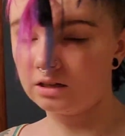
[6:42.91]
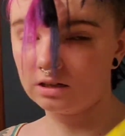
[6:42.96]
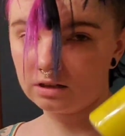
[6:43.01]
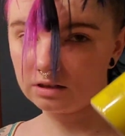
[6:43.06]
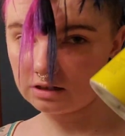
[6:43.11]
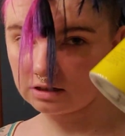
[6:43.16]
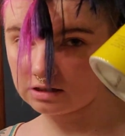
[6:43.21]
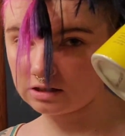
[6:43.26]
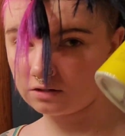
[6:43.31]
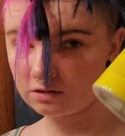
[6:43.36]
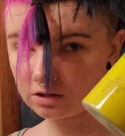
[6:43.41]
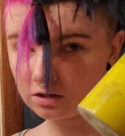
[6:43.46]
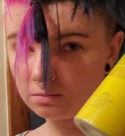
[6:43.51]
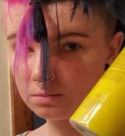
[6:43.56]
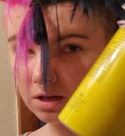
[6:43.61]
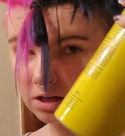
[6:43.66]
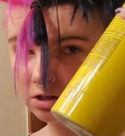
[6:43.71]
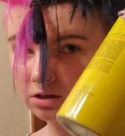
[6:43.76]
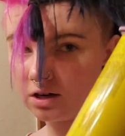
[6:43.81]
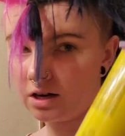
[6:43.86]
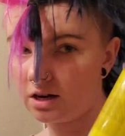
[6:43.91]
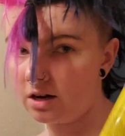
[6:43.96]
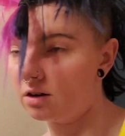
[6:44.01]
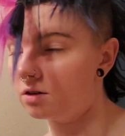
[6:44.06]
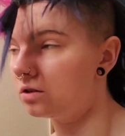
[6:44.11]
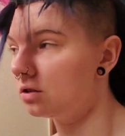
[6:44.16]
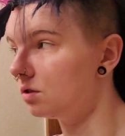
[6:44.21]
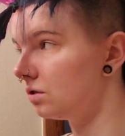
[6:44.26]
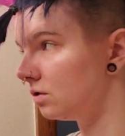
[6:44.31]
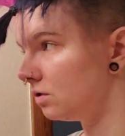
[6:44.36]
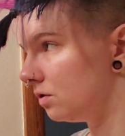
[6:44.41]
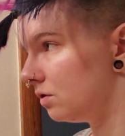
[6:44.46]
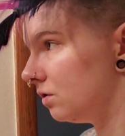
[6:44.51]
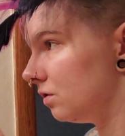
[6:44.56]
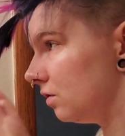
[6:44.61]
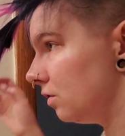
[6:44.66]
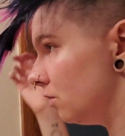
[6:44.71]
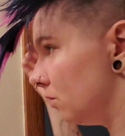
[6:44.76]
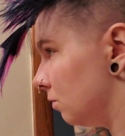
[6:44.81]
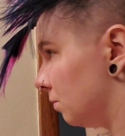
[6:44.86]
this stuff's going to make your hair
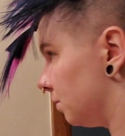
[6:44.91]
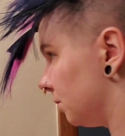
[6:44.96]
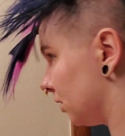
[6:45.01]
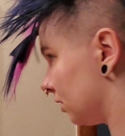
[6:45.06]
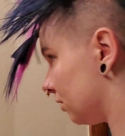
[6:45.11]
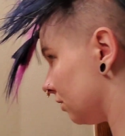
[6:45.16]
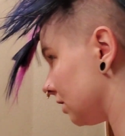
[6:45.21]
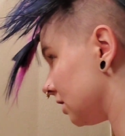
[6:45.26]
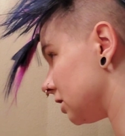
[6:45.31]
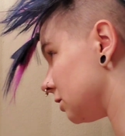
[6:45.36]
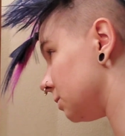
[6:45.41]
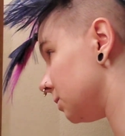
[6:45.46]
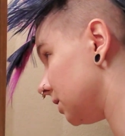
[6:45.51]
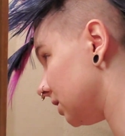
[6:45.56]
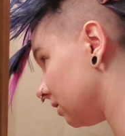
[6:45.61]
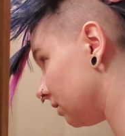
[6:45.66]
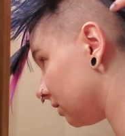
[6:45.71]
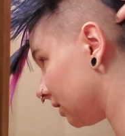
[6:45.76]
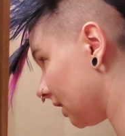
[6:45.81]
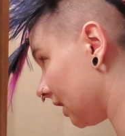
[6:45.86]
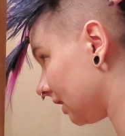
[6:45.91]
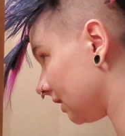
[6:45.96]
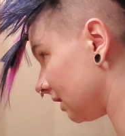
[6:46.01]
super crispy, okay?